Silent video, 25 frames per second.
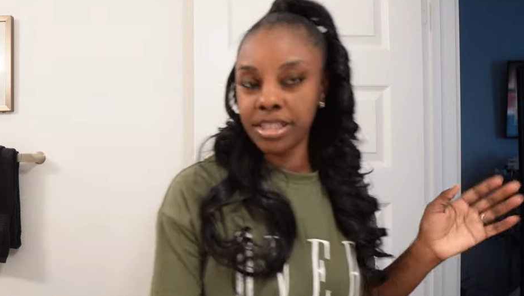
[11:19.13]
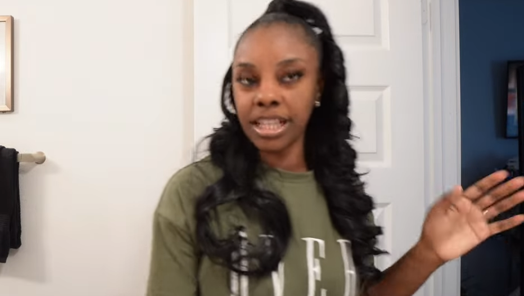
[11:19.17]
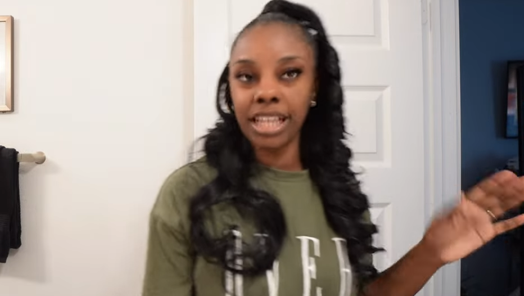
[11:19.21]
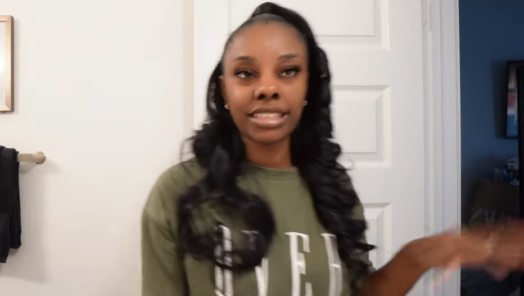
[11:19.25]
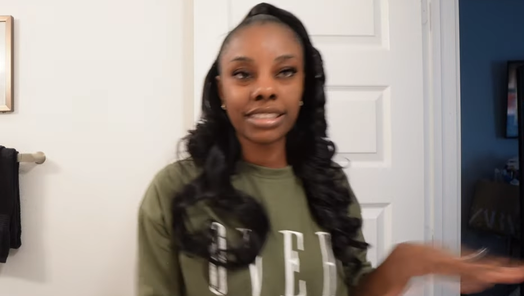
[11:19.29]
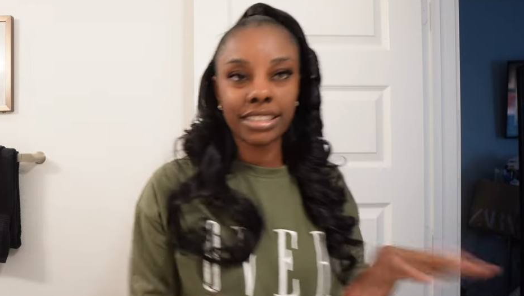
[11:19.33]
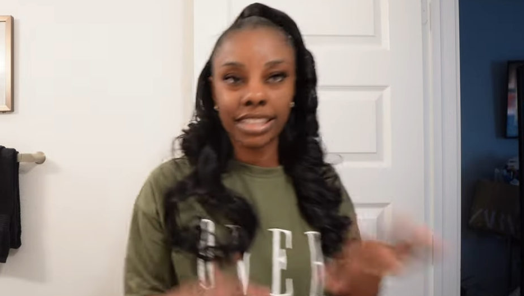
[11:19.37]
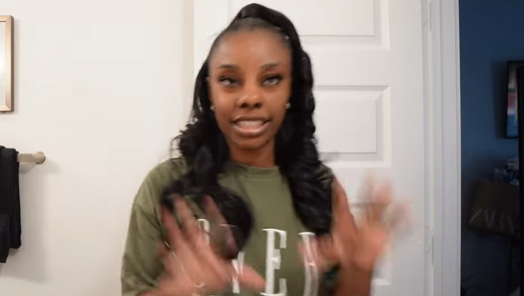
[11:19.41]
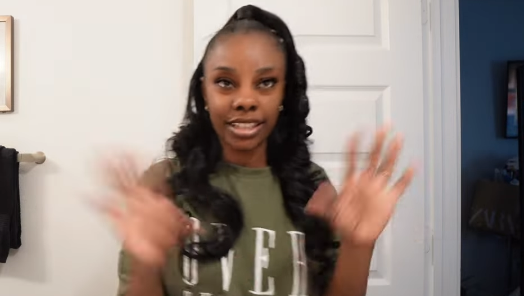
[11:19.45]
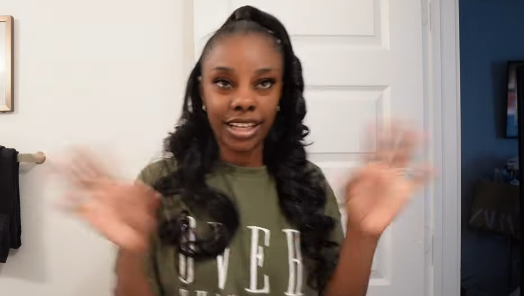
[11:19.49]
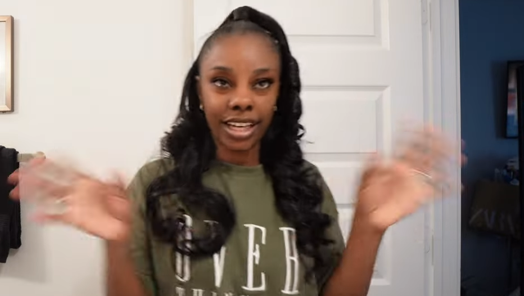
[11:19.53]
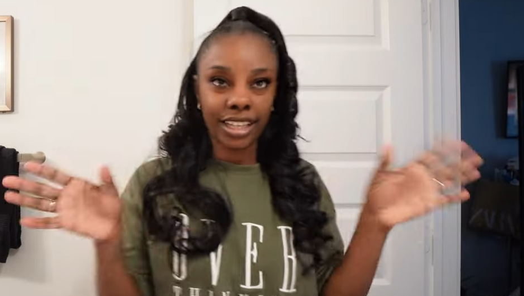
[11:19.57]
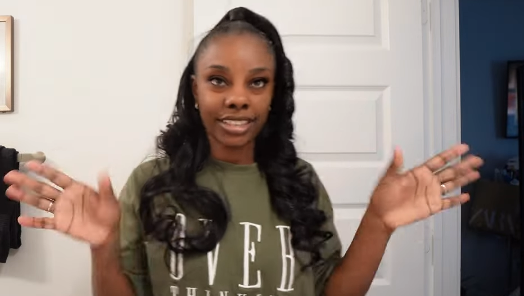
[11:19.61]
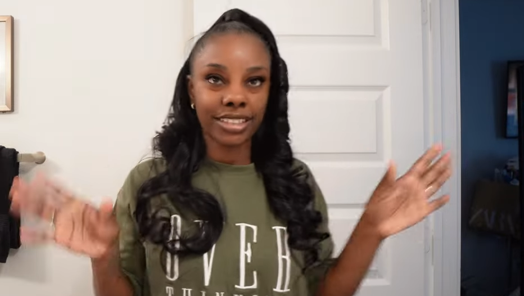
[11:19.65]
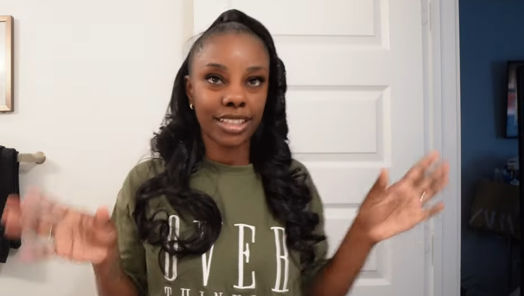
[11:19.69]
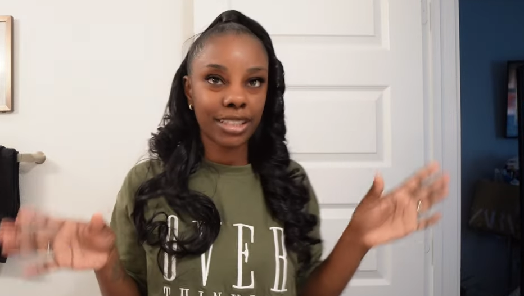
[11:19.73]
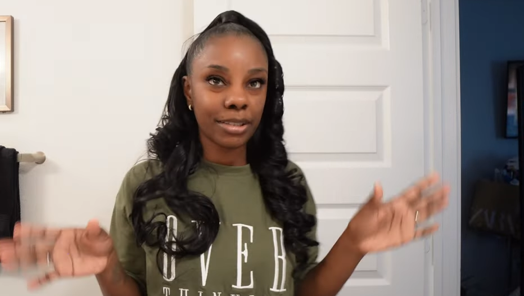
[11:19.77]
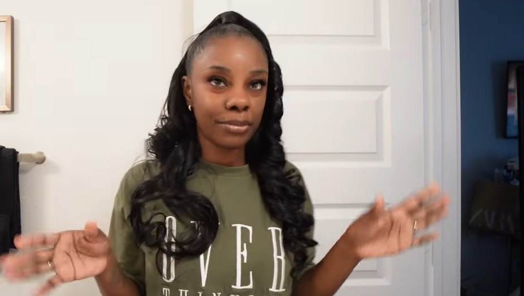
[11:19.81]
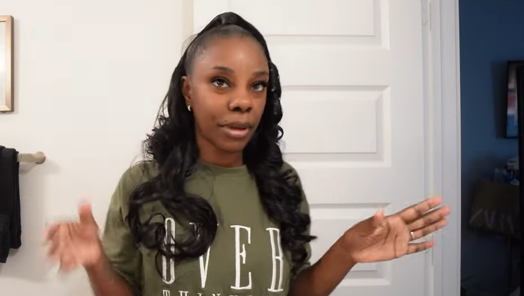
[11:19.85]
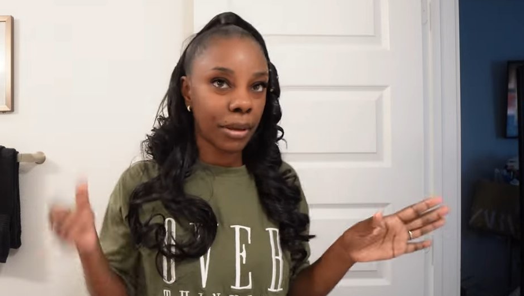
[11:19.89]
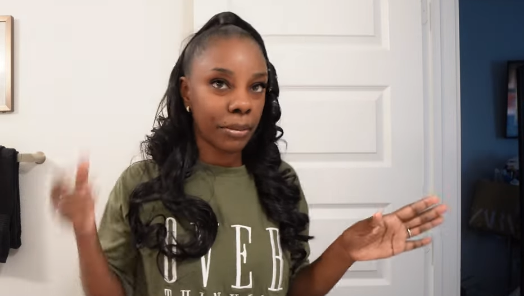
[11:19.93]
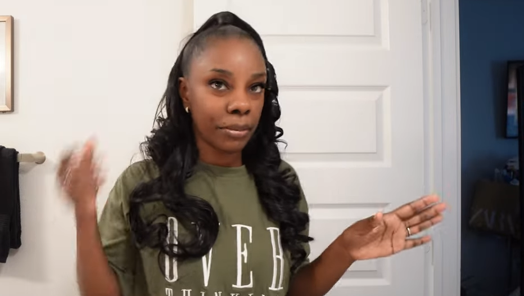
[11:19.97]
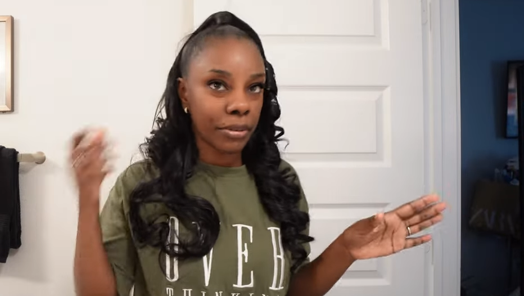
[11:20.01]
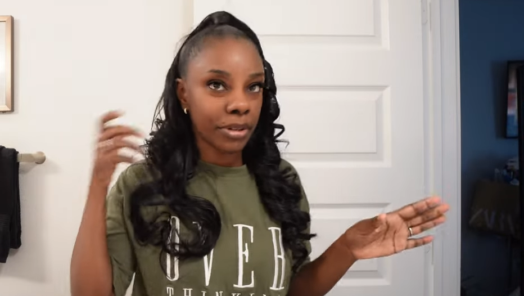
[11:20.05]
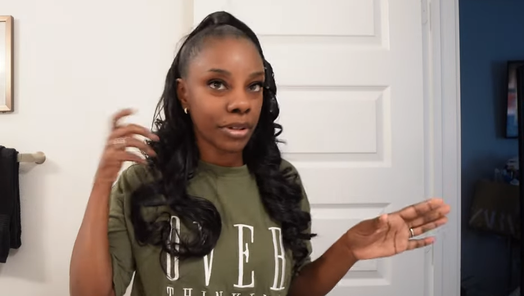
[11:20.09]
Not saying I tell
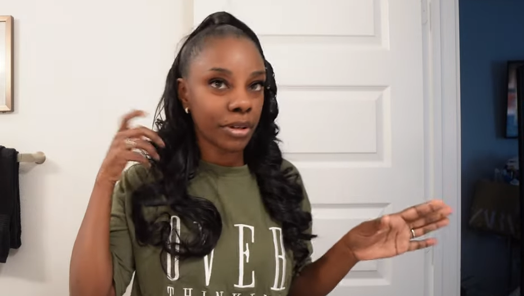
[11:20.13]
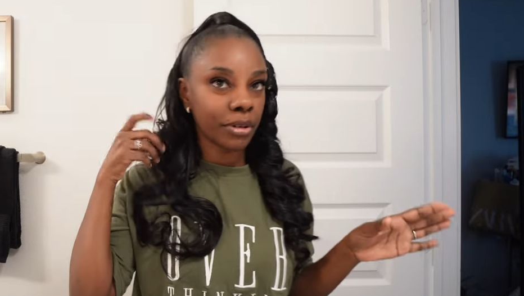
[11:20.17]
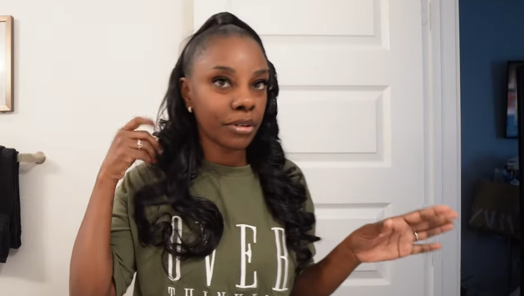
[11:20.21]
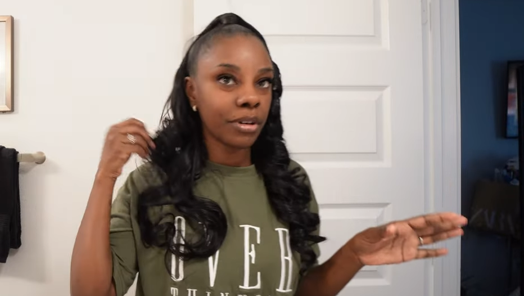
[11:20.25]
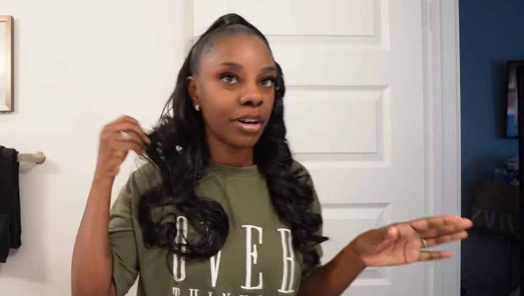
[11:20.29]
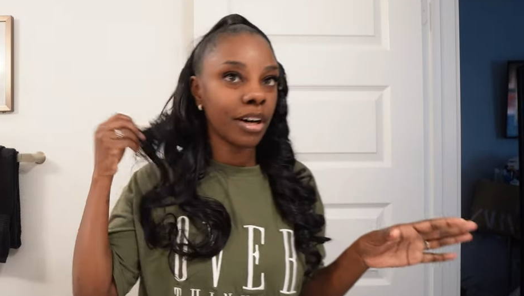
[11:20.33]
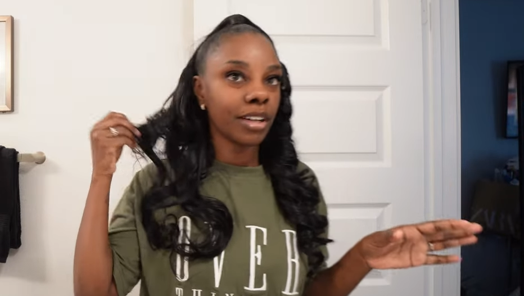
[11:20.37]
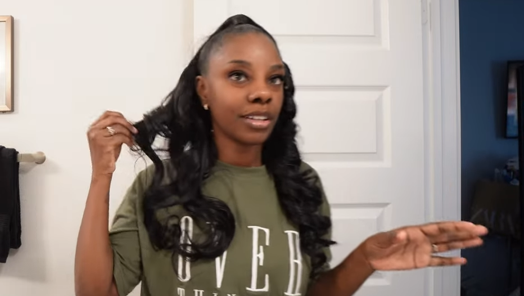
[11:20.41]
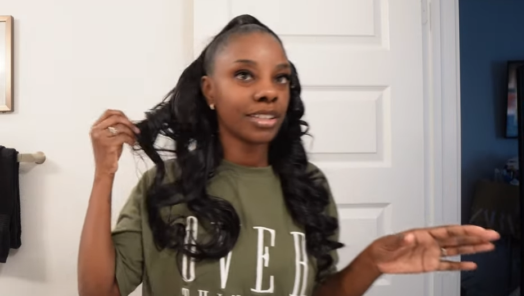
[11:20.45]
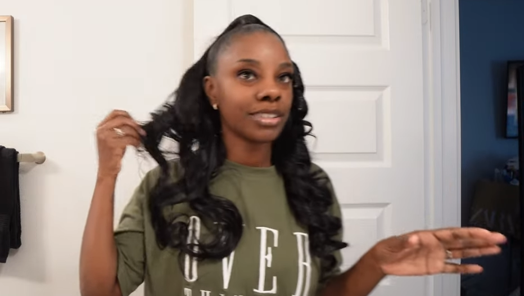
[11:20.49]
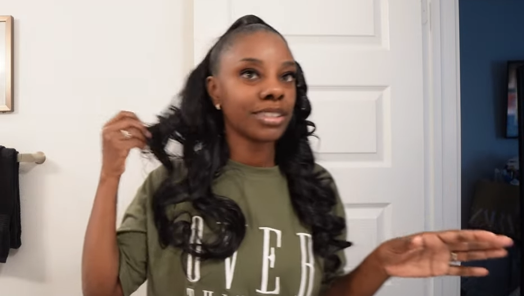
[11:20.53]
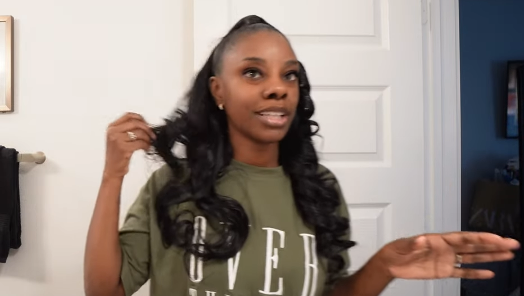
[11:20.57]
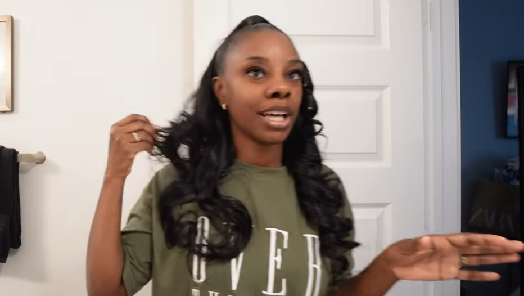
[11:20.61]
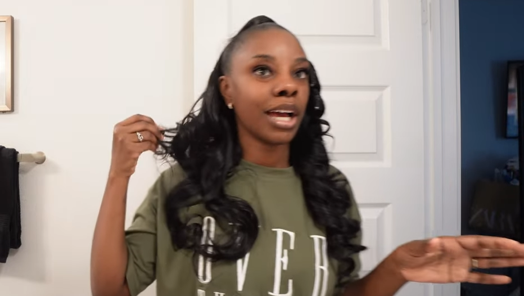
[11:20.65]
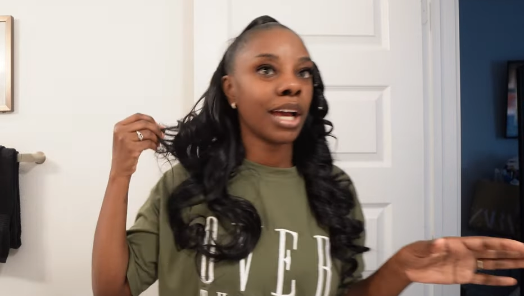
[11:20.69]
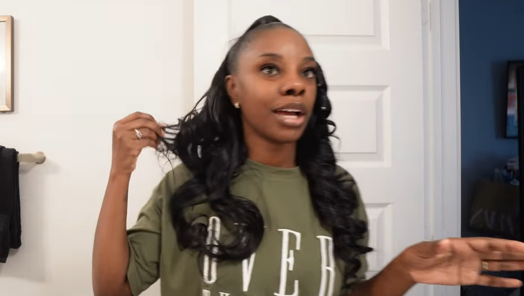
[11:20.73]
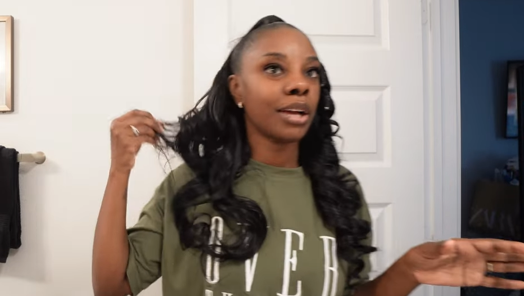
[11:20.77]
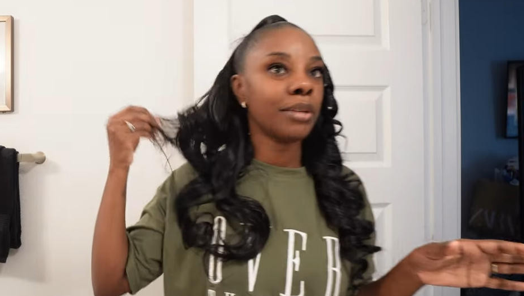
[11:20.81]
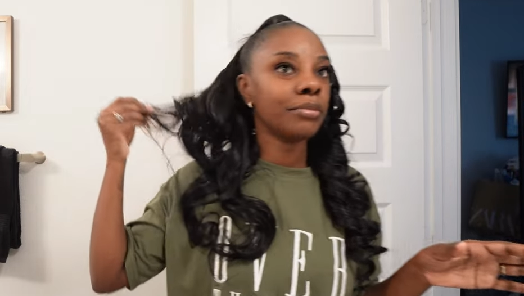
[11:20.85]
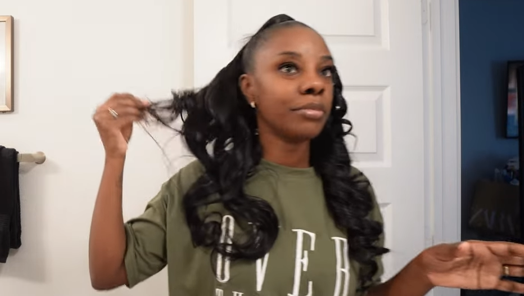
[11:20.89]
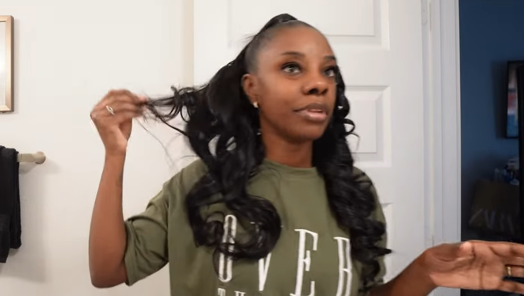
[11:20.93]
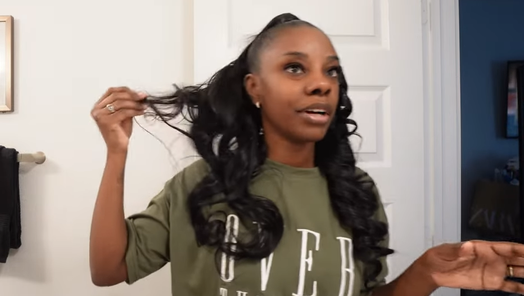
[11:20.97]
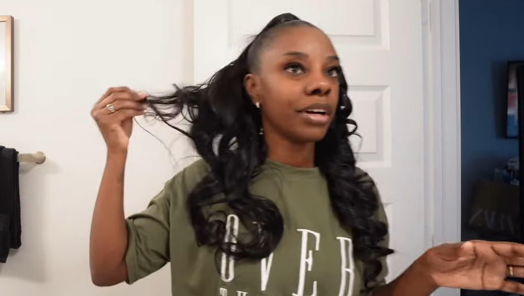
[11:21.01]
your baby no all the time,